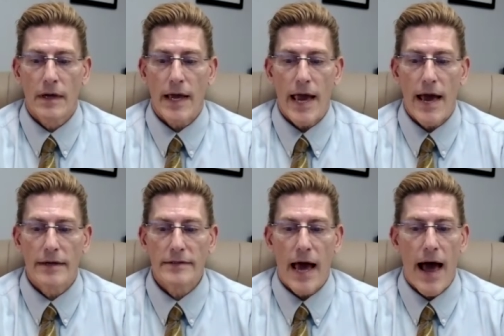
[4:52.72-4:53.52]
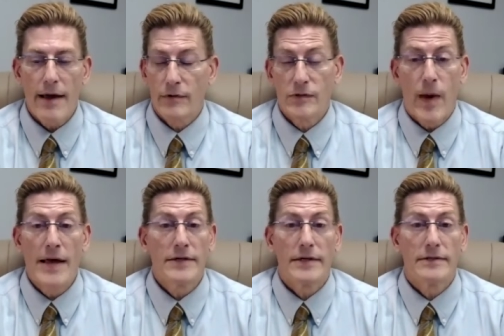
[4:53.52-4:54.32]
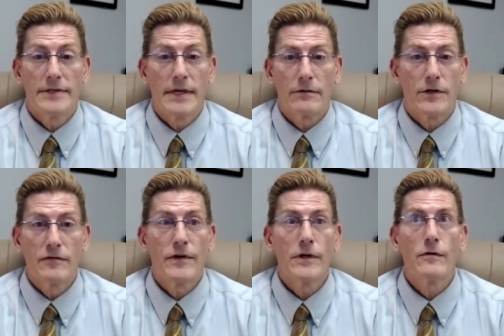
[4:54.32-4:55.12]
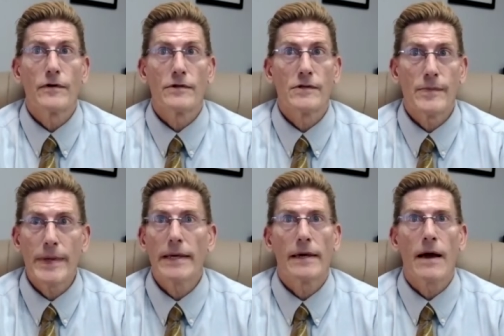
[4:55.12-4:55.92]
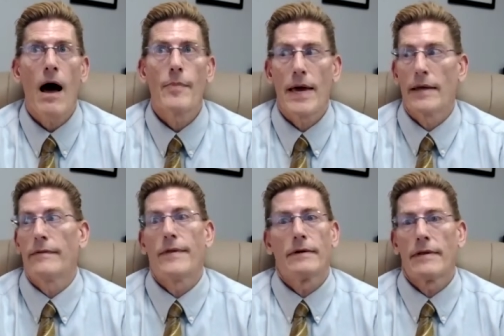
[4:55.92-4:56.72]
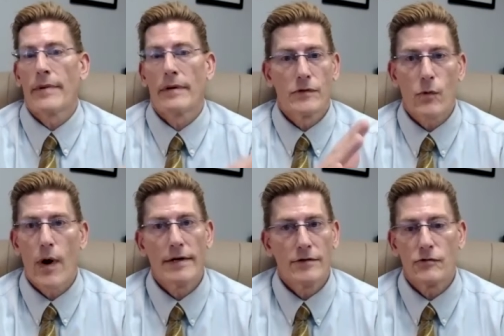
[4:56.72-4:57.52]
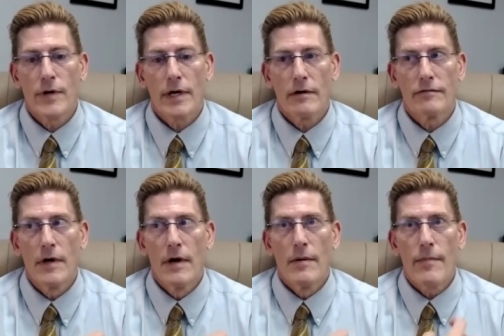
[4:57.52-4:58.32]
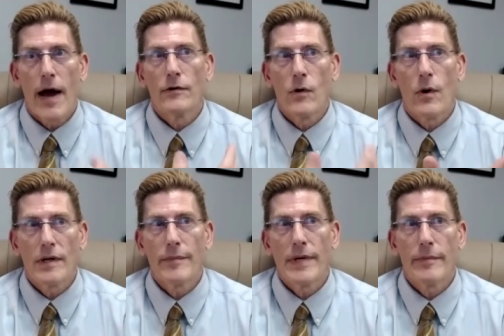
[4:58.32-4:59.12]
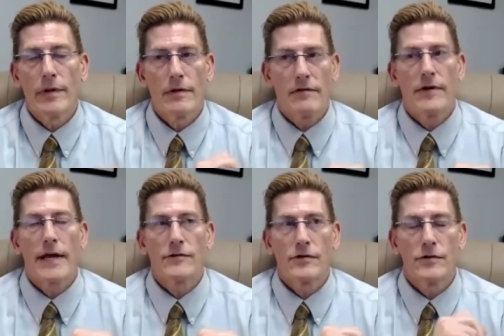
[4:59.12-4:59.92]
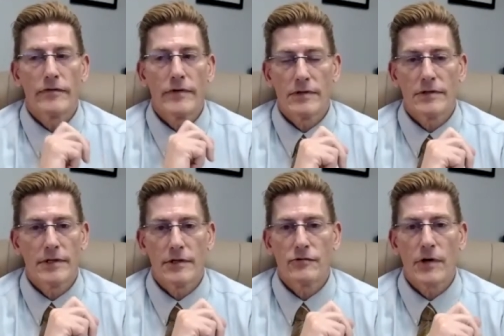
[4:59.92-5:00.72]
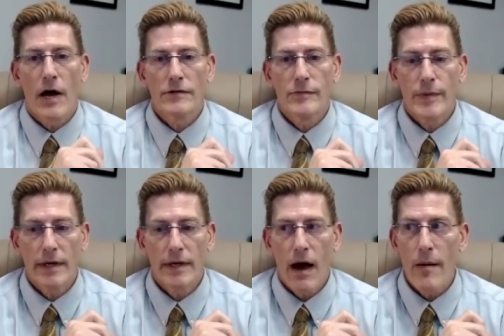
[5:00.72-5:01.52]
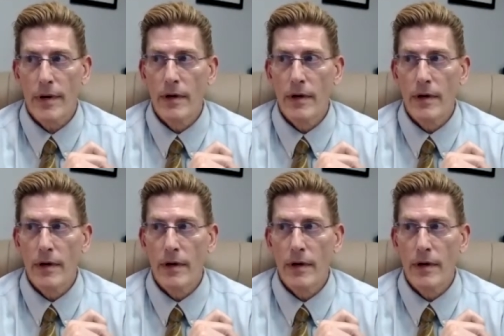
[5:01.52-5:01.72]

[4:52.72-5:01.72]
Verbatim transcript: And I responded, you know, good for you for speaking up. And th- I mean, it was quite a string of minority people in the financial services industry all speaking up.